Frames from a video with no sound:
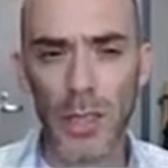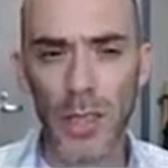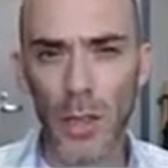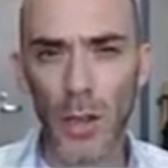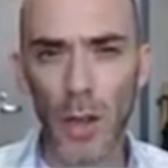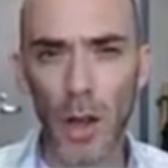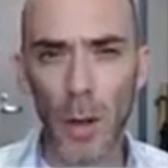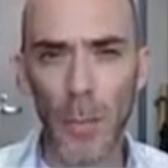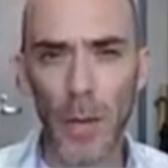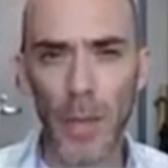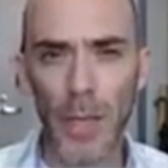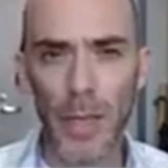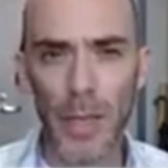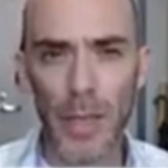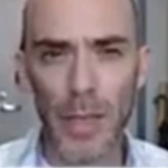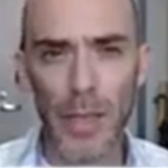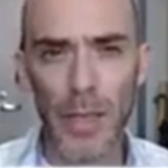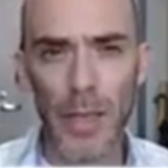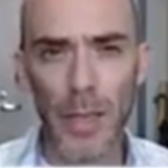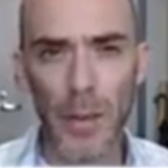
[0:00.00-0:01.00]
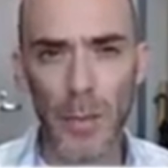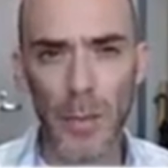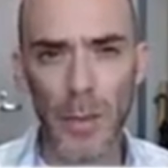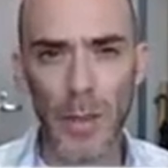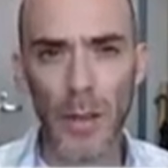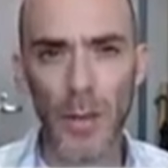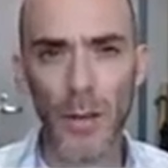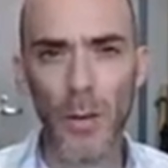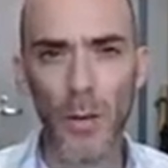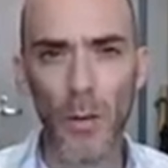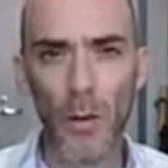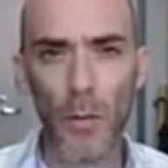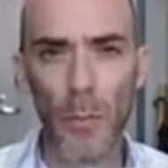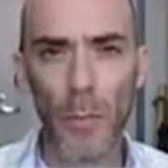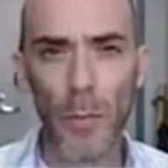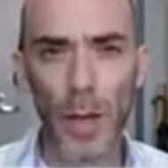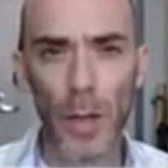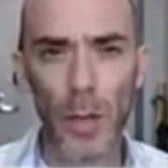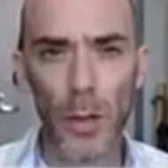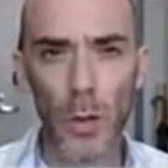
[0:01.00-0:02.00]
In complex systems,
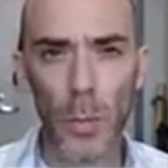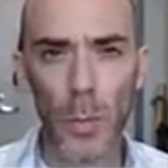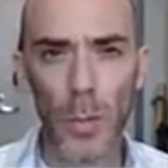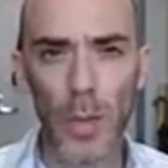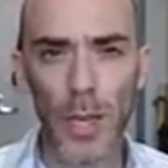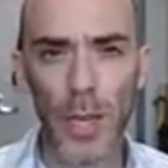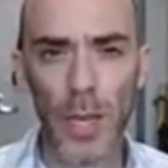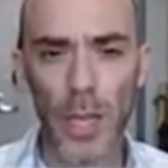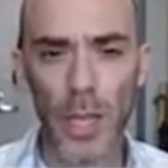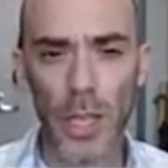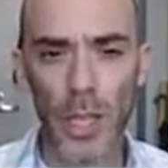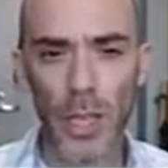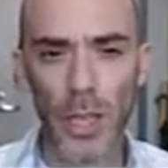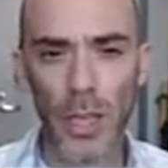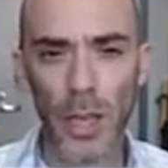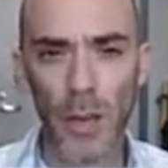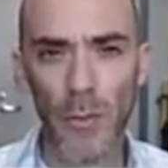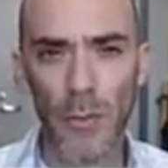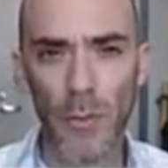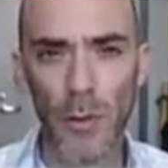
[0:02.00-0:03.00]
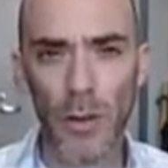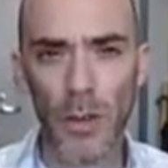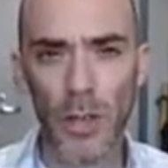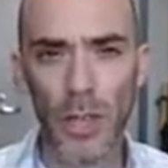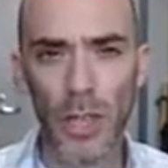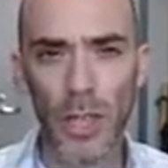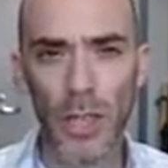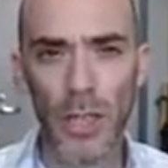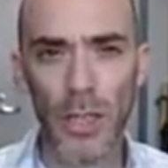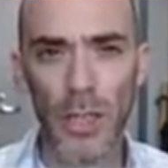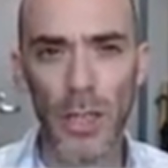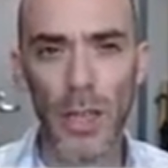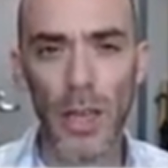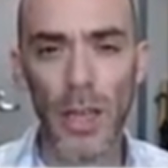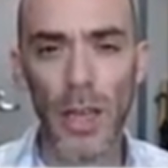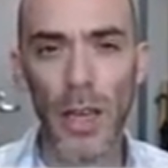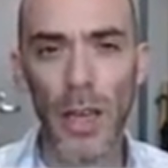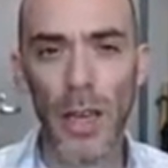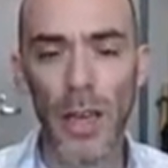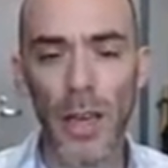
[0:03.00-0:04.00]
growth by duplication divergence
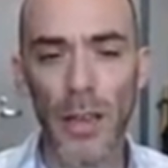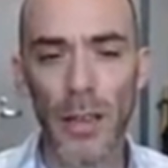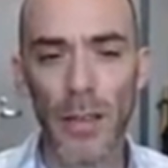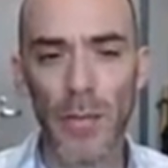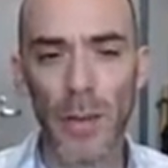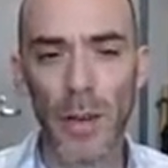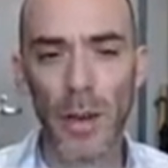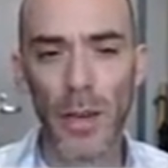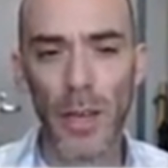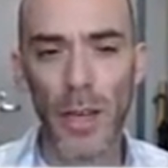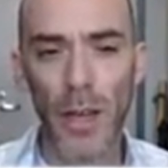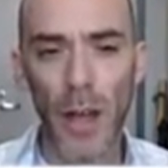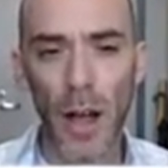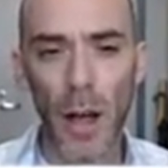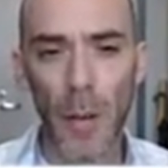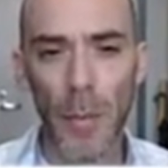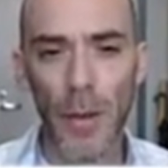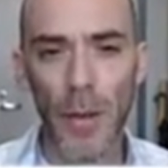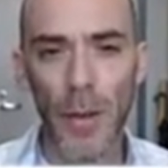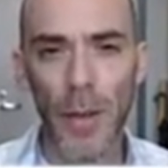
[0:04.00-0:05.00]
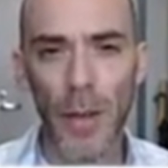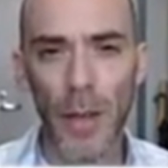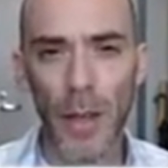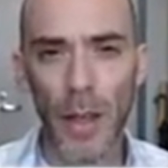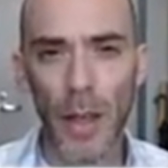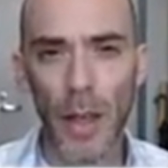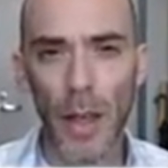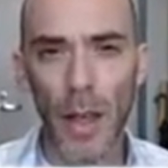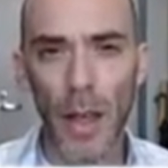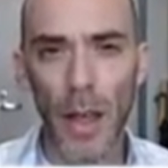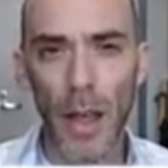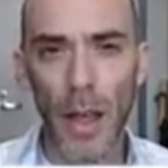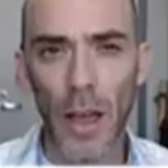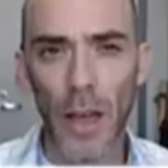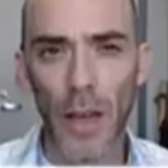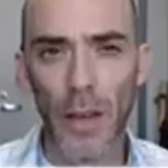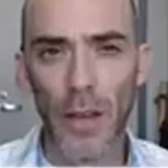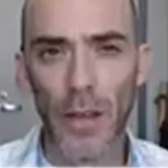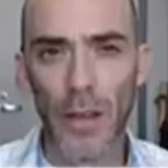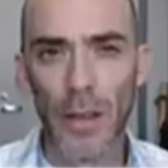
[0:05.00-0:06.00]
is very common,
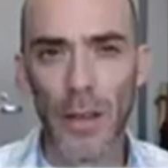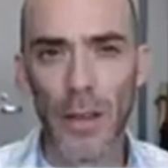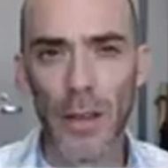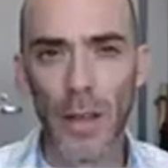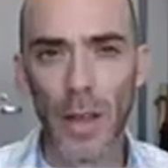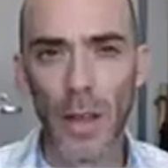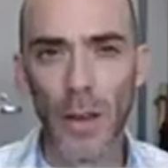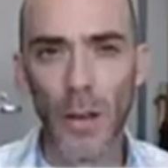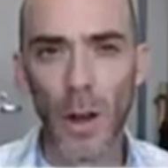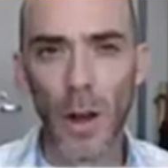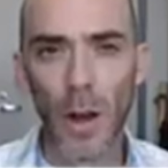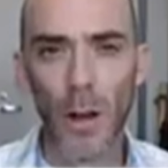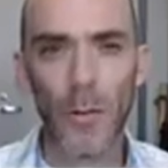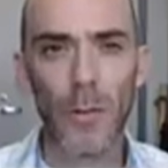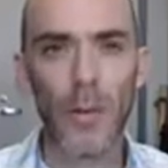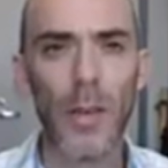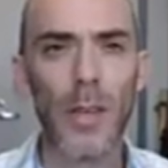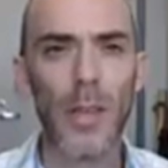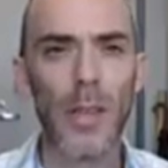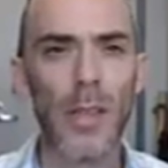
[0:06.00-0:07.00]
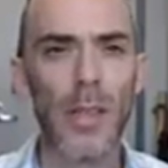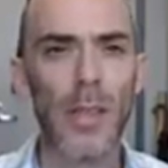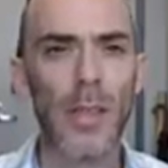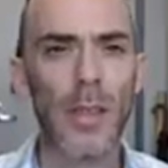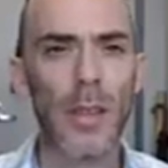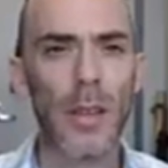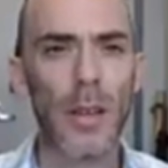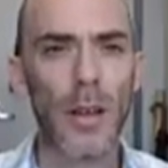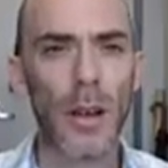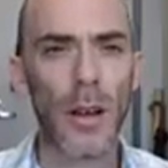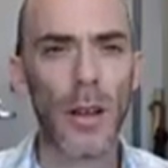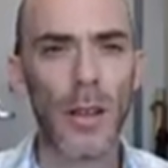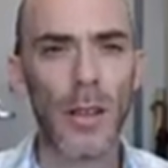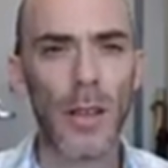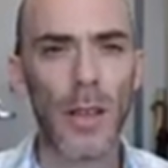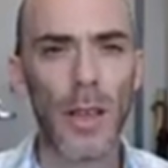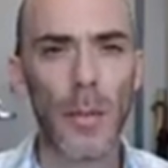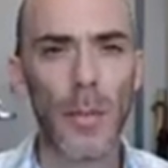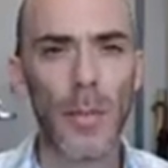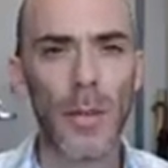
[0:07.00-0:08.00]
and it's an obvious
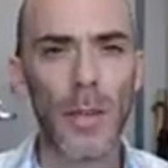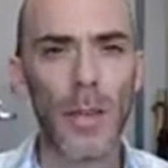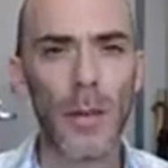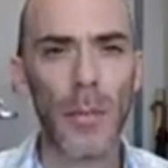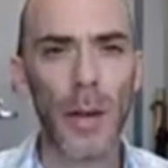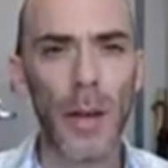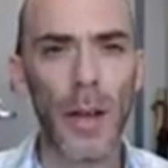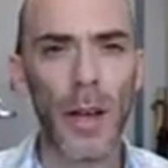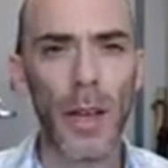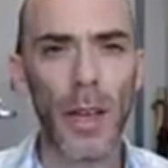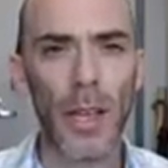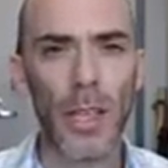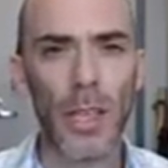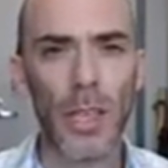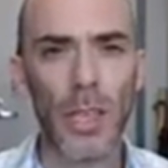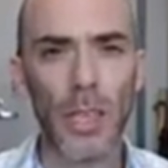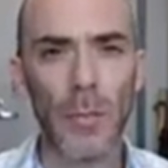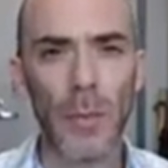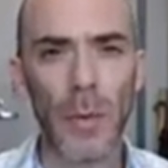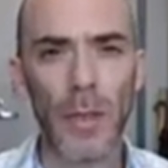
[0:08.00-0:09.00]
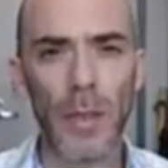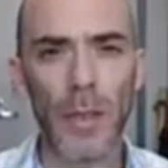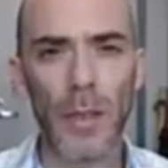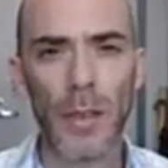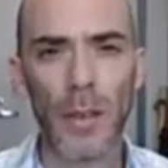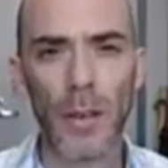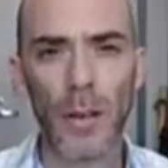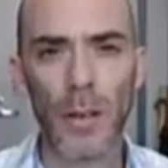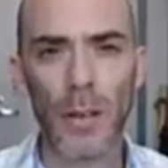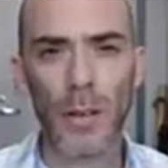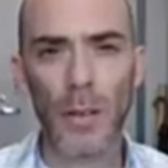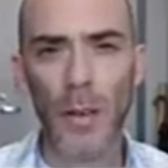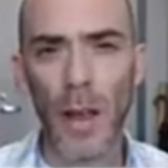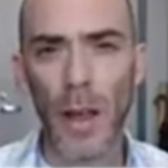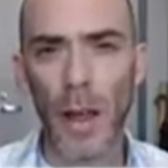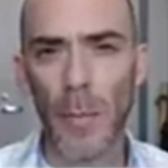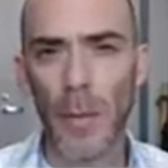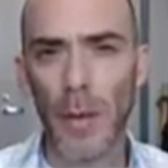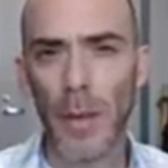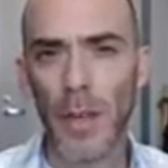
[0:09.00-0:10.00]
concept in biology, but it's also
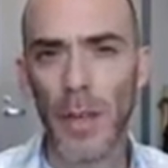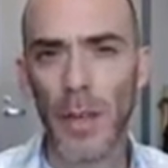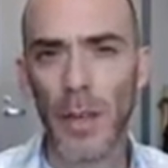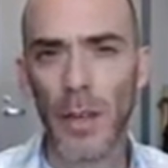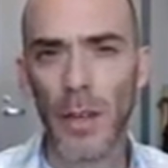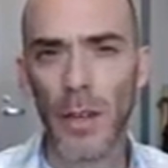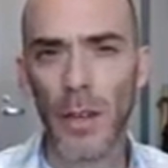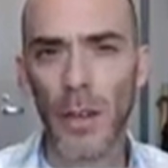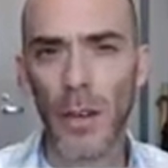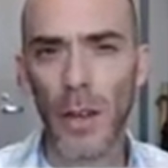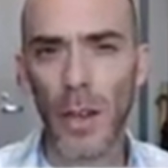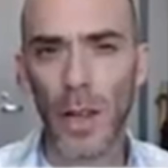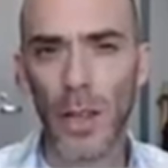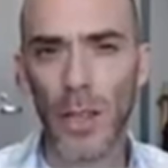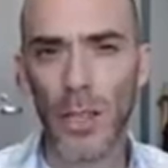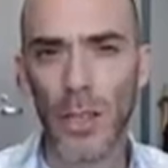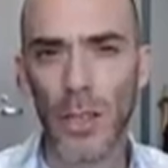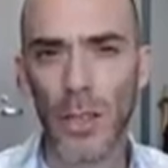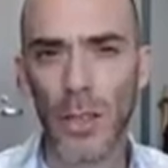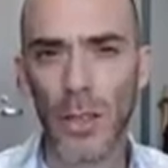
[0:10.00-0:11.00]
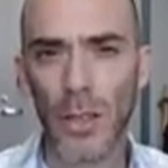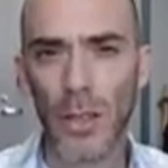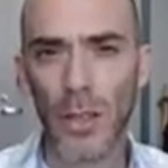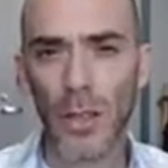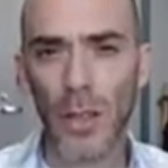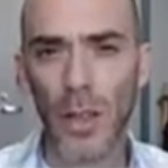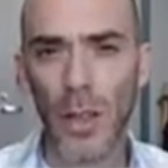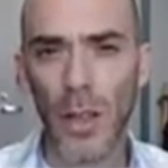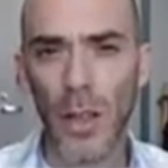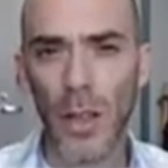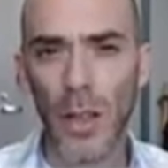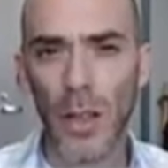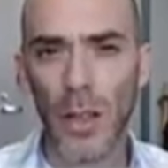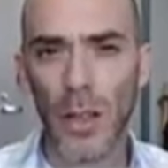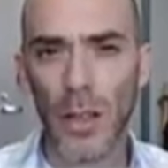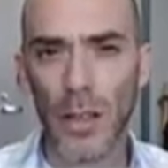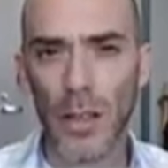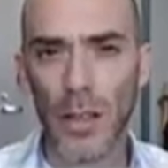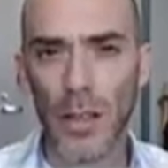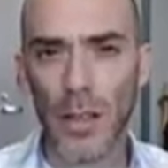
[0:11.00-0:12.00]
happening in technological
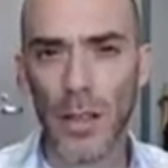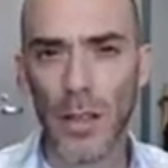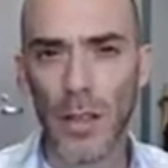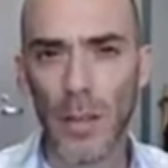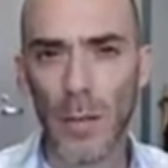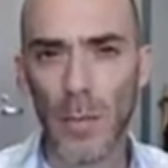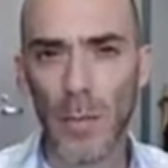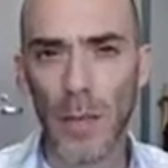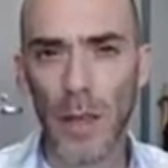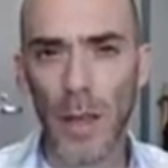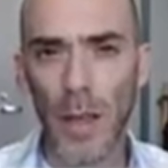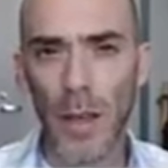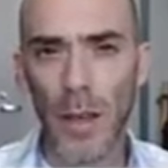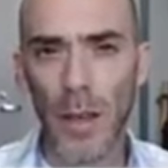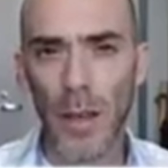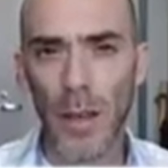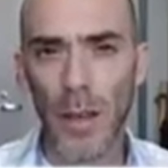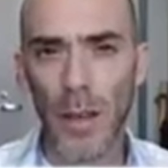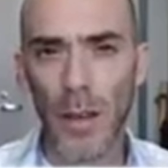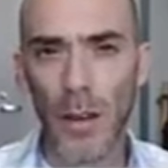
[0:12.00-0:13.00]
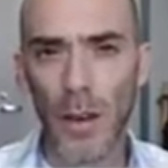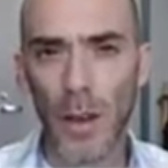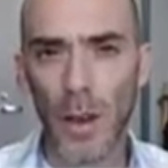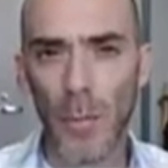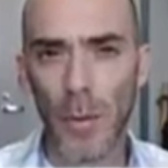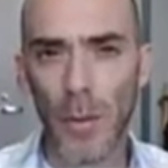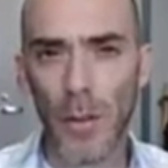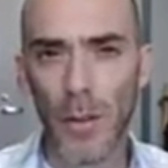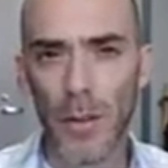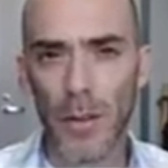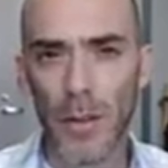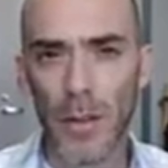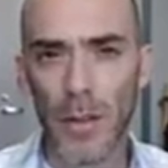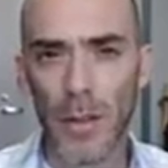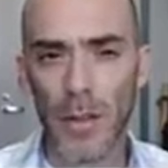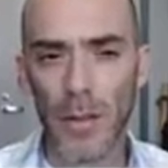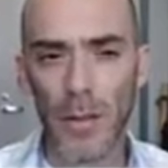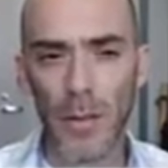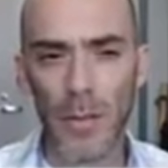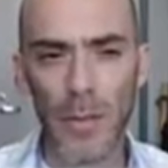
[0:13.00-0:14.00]
systems and economical
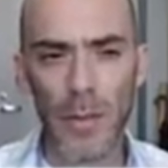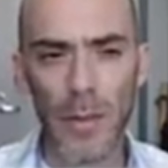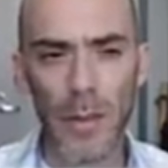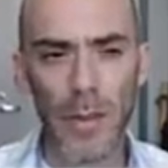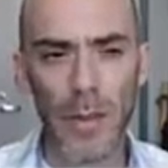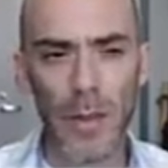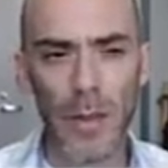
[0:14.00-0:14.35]
systems.